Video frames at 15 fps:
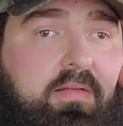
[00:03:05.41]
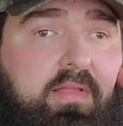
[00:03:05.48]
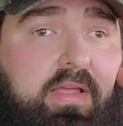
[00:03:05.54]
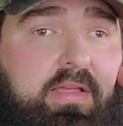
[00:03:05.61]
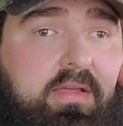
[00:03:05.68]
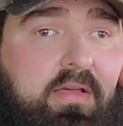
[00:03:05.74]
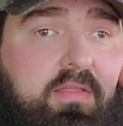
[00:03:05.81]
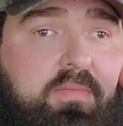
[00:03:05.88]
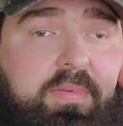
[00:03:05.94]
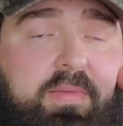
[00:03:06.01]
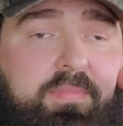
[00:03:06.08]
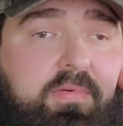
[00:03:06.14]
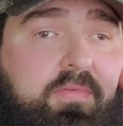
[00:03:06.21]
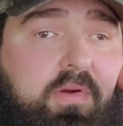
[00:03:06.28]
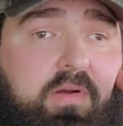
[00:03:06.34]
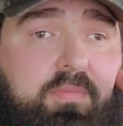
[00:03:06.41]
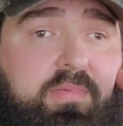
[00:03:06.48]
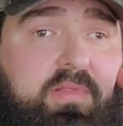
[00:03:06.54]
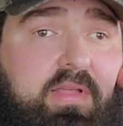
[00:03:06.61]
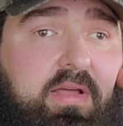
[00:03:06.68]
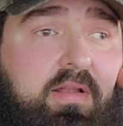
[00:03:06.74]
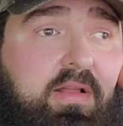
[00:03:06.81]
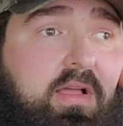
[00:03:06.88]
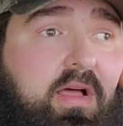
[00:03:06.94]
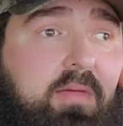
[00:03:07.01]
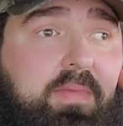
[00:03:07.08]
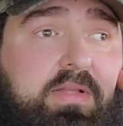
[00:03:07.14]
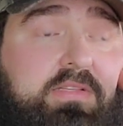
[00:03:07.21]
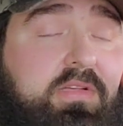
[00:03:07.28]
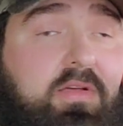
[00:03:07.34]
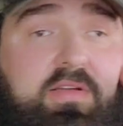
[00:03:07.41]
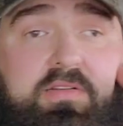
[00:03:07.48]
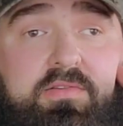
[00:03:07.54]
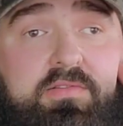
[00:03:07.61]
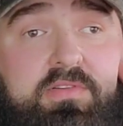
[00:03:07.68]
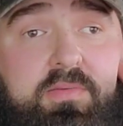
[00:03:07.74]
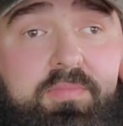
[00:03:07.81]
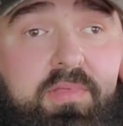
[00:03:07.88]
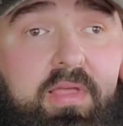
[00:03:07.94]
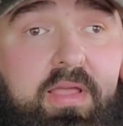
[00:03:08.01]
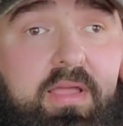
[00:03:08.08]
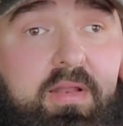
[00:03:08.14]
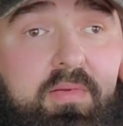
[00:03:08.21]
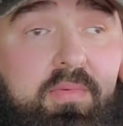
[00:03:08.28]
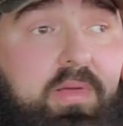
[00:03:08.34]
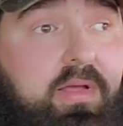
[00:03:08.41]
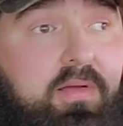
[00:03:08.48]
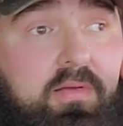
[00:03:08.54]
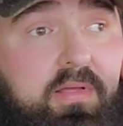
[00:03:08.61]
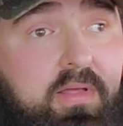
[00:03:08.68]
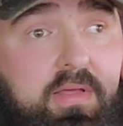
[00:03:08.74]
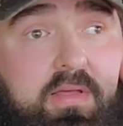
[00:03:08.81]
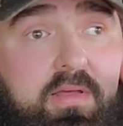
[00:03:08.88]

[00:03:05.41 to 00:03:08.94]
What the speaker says: like other people have already put down in the comments. All I do is complain. Well,